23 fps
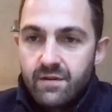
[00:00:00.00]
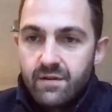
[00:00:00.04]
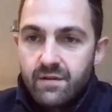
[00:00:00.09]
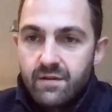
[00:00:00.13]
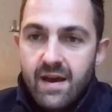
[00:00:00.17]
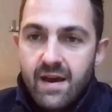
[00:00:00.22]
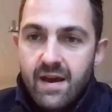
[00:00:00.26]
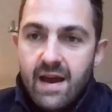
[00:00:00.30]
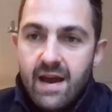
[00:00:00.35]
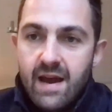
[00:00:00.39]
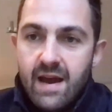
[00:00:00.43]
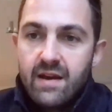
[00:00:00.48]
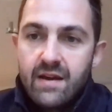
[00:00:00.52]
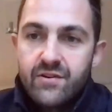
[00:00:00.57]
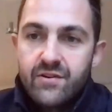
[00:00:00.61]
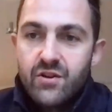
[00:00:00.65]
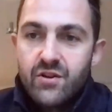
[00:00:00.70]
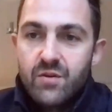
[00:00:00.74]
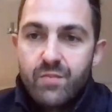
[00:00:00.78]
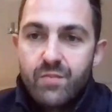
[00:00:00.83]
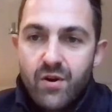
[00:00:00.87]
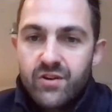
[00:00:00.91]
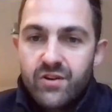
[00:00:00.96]

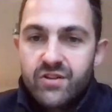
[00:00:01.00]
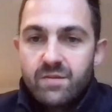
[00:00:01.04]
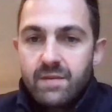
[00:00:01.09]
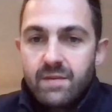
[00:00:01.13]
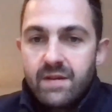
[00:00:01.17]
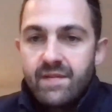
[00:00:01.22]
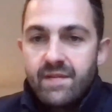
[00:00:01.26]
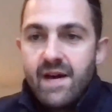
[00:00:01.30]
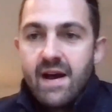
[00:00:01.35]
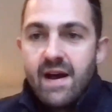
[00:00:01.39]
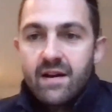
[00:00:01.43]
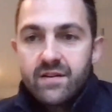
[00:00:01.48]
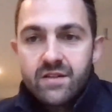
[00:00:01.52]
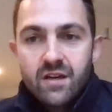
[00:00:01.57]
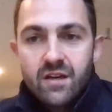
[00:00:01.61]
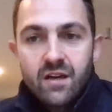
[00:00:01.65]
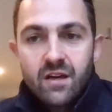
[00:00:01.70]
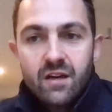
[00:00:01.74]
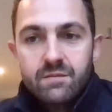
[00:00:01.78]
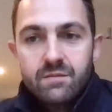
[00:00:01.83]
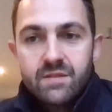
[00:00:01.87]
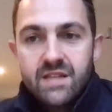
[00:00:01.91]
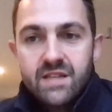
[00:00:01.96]
how do you approach them in that
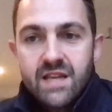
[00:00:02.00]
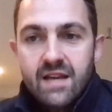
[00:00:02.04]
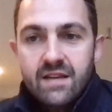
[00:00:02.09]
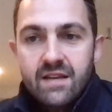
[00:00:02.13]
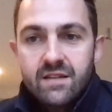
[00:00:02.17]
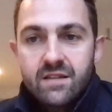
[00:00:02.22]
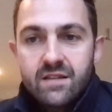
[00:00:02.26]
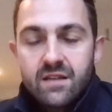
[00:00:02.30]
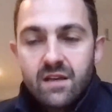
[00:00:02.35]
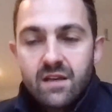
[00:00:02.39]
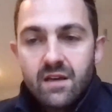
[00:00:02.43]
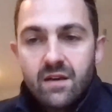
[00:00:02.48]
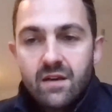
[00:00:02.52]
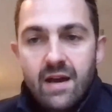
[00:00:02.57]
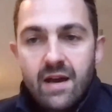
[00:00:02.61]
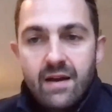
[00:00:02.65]
circumstance?